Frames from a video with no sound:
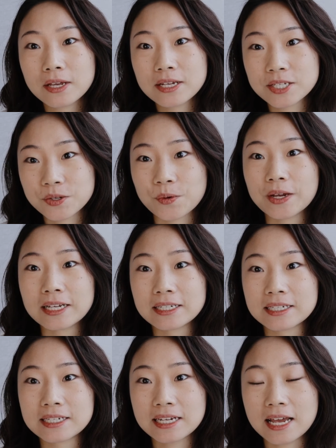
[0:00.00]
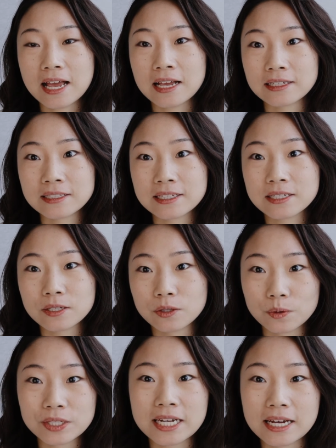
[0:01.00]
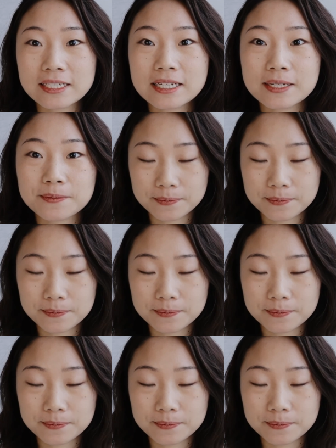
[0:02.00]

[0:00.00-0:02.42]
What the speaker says: screened and looked at.